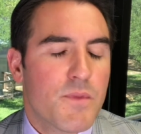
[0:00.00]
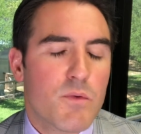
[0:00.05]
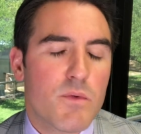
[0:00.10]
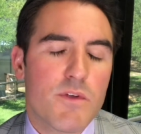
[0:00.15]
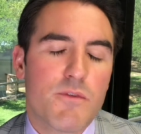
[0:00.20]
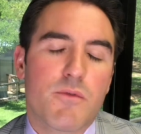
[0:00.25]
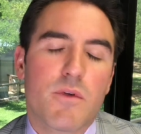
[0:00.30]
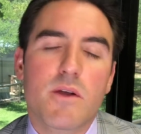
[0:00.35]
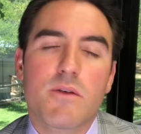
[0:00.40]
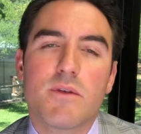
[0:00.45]

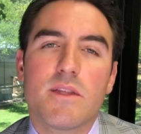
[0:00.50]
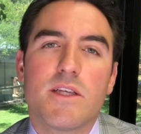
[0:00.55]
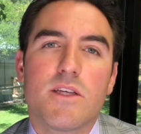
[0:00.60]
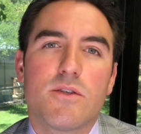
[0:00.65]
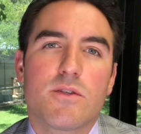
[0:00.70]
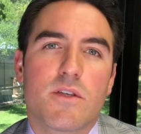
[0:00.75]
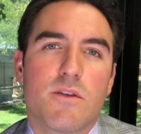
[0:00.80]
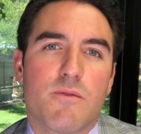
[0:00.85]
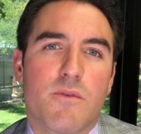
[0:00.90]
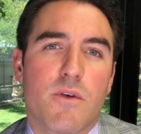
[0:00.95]
We frequently
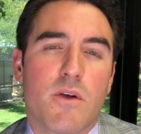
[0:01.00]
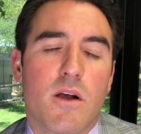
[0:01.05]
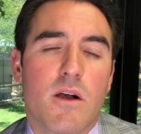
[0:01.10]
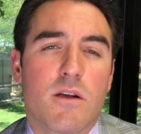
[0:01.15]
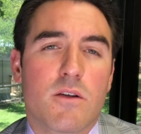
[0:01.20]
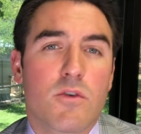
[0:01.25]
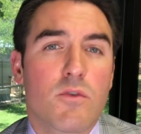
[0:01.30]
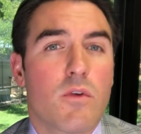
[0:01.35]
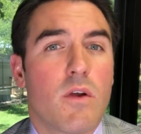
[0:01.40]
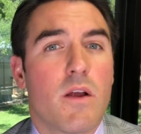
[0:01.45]
use it for
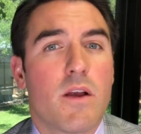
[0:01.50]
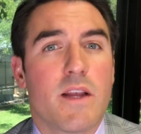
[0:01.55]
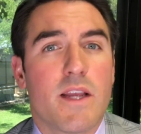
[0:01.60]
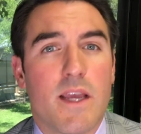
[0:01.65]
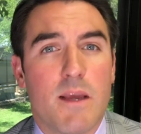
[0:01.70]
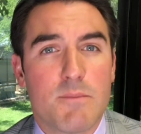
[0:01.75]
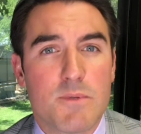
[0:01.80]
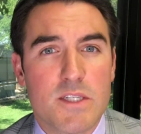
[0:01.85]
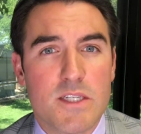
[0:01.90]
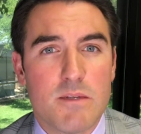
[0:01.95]
our
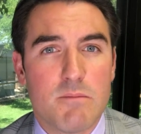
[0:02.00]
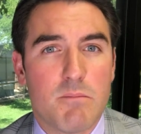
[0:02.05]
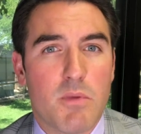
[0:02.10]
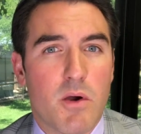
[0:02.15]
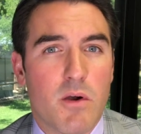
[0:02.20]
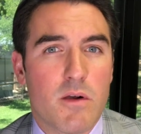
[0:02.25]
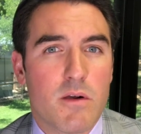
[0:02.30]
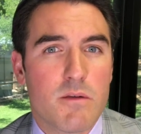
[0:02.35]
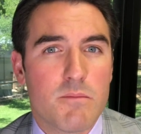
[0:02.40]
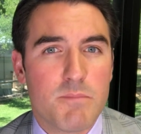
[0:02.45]
chronic
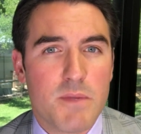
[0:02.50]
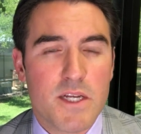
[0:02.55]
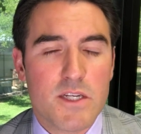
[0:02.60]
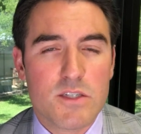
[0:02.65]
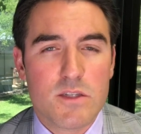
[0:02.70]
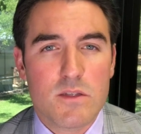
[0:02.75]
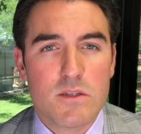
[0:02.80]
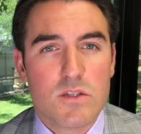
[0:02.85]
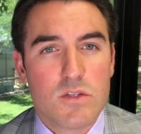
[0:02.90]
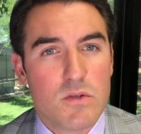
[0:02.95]
Epstein-Barr
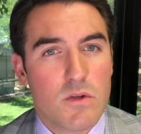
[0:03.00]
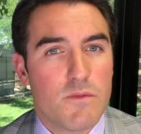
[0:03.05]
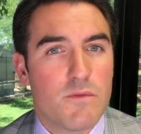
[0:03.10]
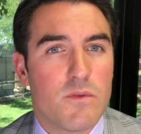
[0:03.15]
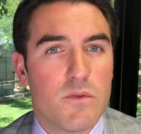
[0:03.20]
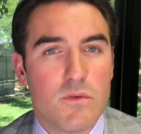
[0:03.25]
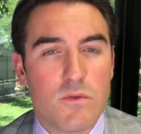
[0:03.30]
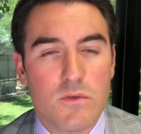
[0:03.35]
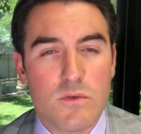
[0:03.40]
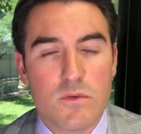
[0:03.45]
patients. So
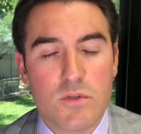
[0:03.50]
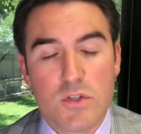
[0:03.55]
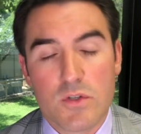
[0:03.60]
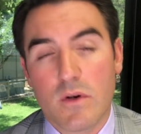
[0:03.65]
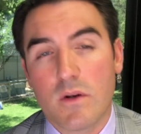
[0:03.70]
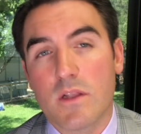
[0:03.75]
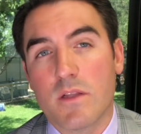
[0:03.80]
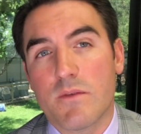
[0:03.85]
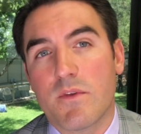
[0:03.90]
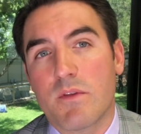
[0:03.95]
if you're
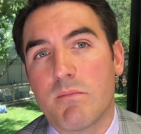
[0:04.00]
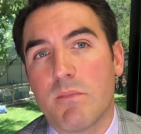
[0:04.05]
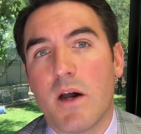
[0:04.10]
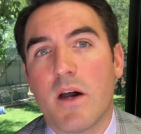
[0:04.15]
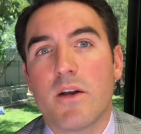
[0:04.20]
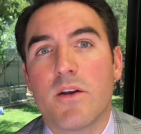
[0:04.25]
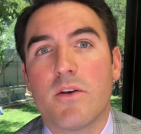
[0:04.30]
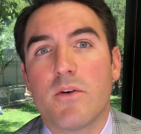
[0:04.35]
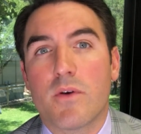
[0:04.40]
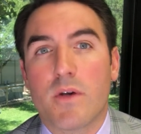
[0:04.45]
struggling with
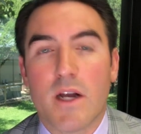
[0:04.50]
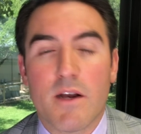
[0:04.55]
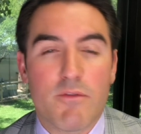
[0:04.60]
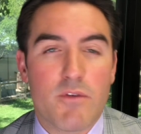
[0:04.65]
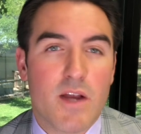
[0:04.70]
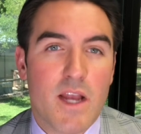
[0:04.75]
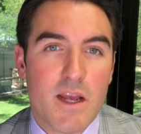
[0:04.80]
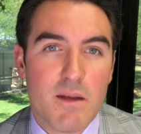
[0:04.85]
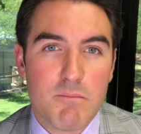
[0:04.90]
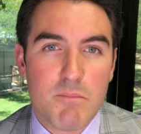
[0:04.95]
mono or
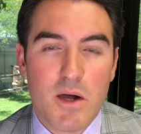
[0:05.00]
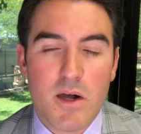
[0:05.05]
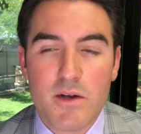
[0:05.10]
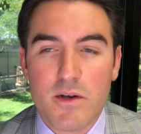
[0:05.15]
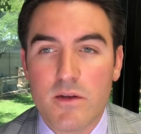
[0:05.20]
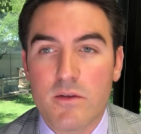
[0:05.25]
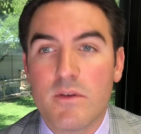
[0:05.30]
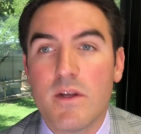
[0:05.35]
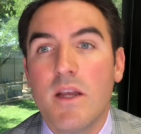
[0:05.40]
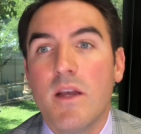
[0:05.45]
ever had
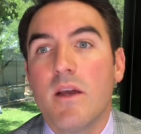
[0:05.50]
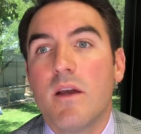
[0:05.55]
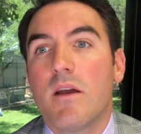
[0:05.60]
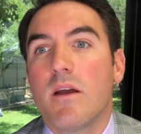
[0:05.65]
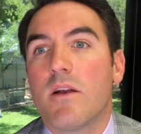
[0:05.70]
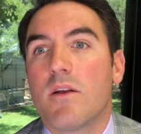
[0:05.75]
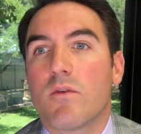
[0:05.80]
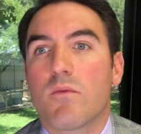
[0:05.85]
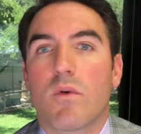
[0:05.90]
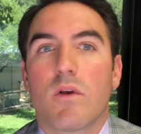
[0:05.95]
mono
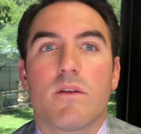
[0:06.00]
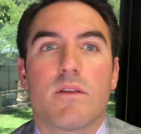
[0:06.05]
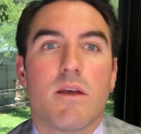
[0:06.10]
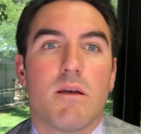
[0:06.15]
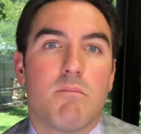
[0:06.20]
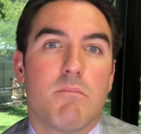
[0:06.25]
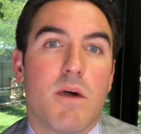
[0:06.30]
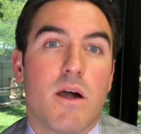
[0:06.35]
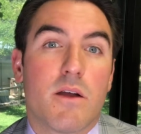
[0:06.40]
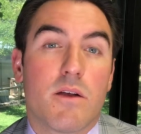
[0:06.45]
and you're worried
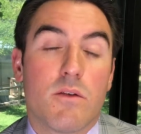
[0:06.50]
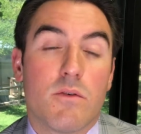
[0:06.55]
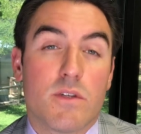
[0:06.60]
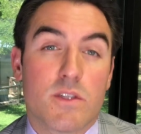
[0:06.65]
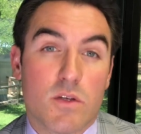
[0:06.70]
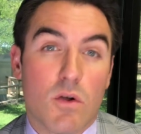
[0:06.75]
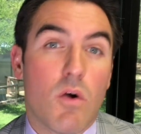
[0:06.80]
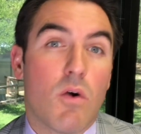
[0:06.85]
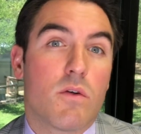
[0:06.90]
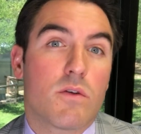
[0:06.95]
that mono
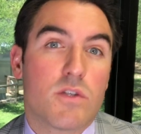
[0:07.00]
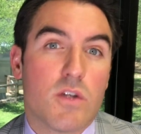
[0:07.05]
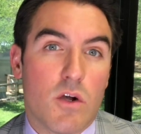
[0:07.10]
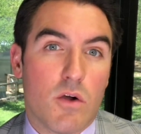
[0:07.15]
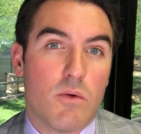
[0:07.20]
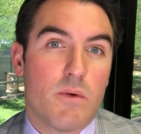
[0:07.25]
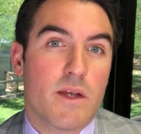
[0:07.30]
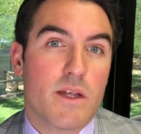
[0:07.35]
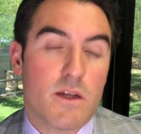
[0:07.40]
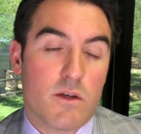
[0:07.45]
is
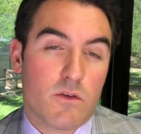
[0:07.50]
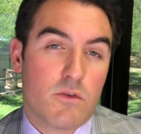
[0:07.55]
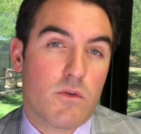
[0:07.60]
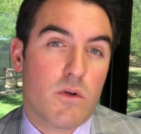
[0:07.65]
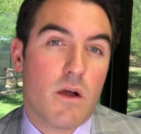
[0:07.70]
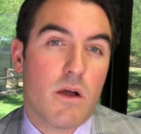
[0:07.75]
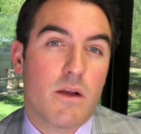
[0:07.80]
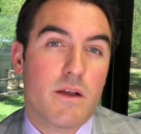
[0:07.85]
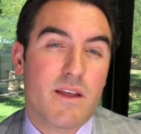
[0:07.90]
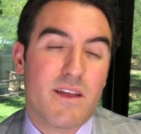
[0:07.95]
ongoing and
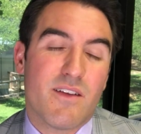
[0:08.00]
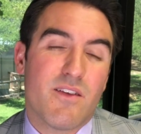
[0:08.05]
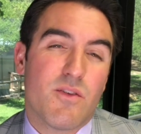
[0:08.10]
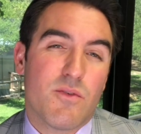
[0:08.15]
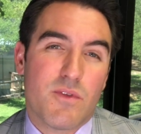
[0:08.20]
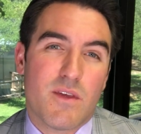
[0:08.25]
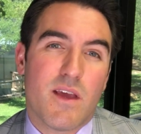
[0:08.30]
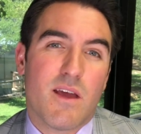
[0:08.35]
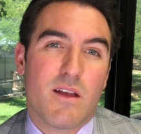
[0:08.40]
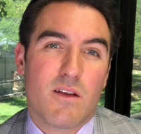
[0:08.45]
chronic and
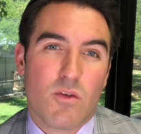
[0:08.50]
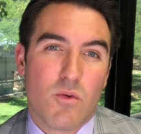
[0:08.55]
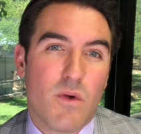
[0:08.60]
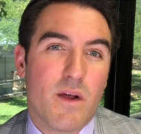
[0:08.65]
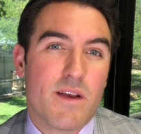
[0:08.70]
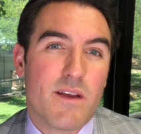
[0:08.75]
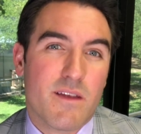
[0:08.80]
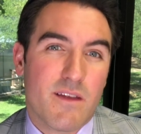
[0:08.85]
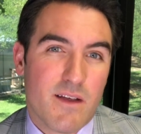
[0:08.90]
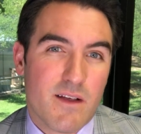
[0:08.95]
you can't
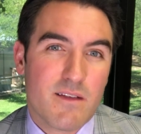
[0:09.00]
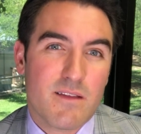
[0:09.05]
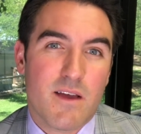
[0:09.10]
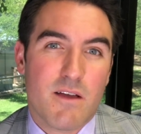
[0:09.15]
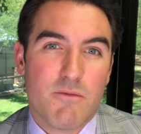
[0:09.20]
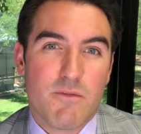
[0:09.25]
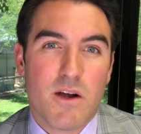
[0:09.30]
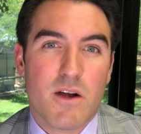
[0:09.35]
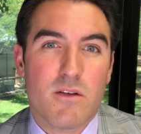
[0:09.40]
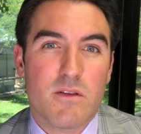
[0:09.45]
quite kick
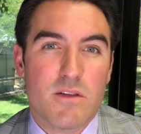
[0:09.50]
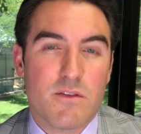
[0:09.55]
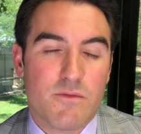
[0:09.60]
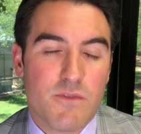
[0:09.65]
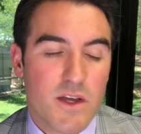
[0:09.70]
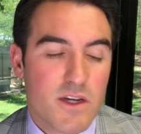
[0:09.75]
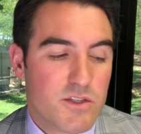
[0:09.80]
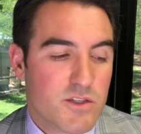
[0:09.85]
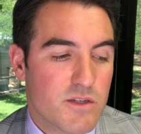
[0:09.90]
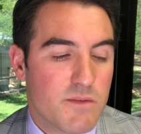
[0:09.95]
that viral
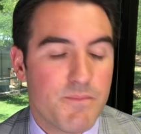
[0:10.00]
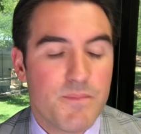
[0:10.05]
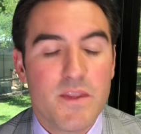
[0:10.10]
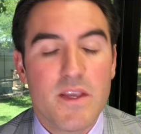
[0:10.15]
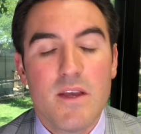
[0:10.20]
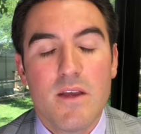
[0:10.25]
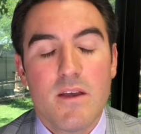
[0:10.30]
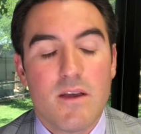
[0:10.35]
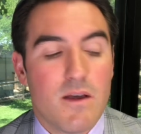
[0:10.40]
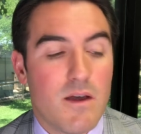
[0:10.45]
infection,
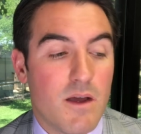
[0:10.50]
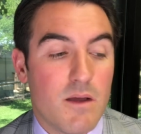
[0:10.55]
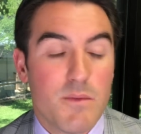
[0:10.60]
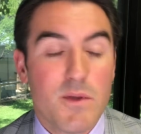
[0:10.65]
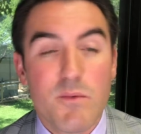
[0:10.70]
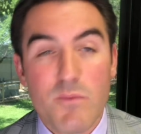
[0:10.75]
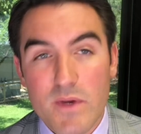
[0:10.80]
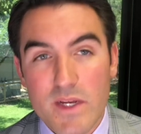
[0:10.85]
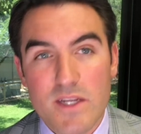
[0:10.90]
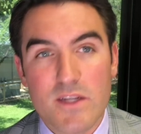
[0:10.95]

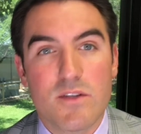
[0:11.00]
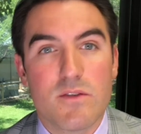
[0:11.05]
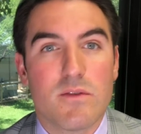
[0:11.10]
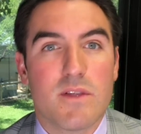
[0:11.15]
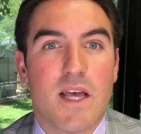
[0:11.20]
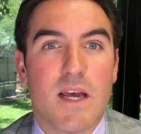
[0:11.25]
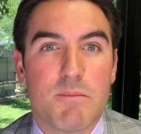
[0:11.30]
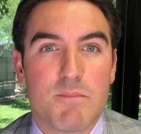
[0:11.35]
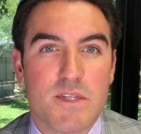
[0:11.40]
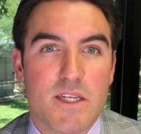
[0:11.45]
and we can do
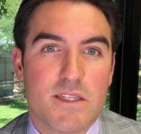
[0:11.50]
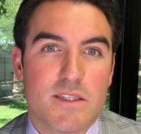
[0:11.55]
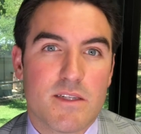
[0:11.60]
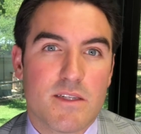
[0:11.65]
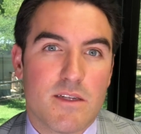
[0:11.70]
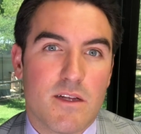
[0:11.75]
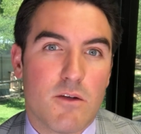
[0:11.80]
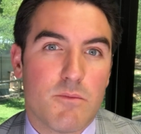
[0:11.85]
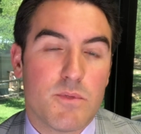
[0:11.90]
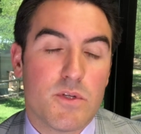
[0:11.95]
lab
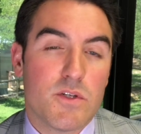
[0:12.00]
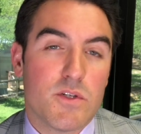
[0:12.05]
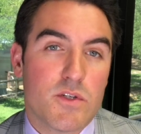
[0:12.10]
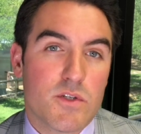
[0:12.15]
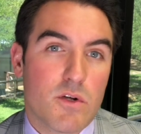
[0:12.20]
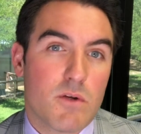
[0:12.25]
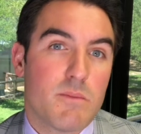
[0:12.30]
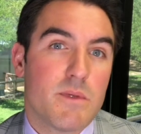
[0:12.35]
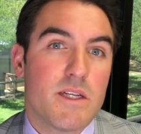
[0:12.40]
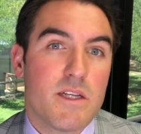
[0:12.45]
testing to help you
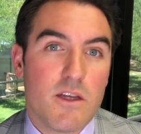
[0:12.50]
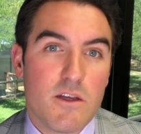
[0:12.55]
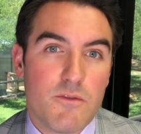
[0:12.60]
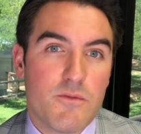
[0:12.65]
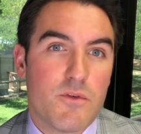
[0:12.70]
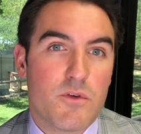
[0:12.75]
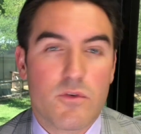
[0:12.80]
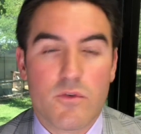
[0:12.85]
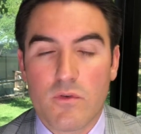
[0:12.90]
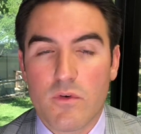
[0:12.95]
determine
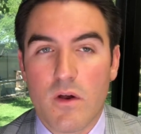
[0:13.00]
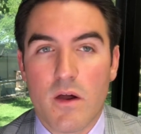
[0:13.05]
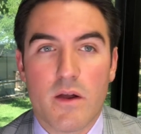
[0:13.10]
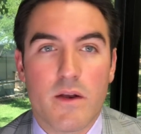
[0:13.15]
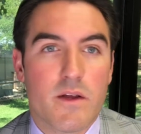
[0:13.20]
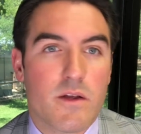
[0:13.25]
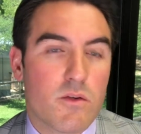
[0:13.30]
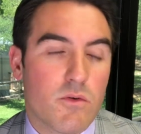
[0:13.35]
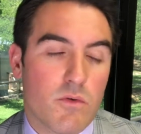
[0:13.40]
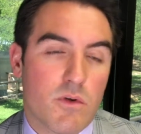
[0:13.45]
if you're
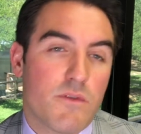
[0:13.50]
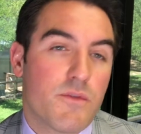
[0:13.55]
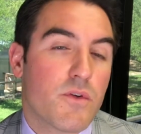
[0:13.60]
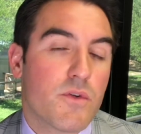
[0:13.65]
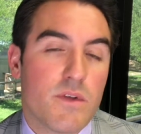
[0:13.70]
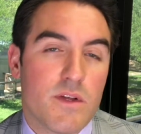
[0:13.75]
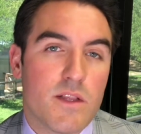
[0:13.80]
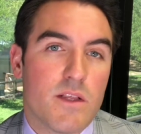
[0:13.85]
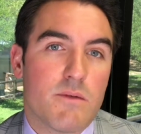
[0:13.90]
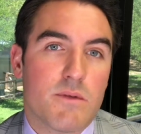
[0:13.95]
chronic or if
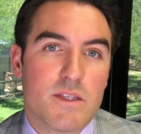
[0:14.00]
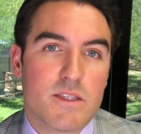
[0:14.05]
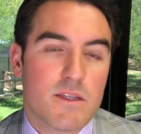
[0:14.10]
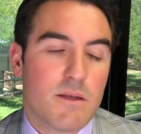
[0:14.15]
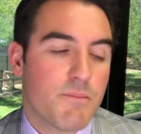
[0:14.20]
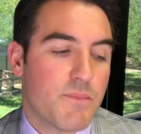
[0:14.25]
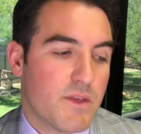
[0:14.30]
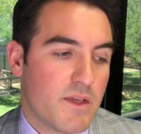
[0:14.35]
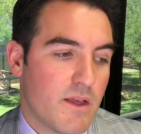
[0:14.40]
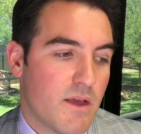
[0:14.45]
you're dealing with
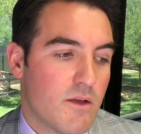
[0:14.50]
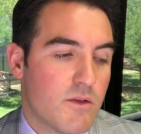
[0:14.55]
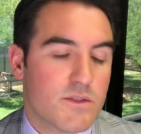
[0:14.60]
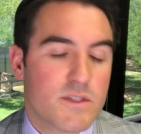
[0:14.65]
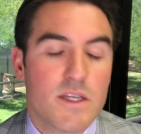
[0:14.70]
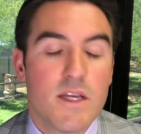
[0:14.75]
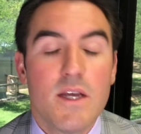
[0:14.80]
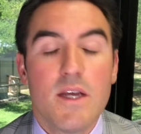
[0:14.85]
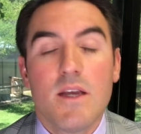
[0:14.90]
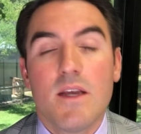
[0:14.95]
something
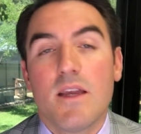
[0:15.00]
else.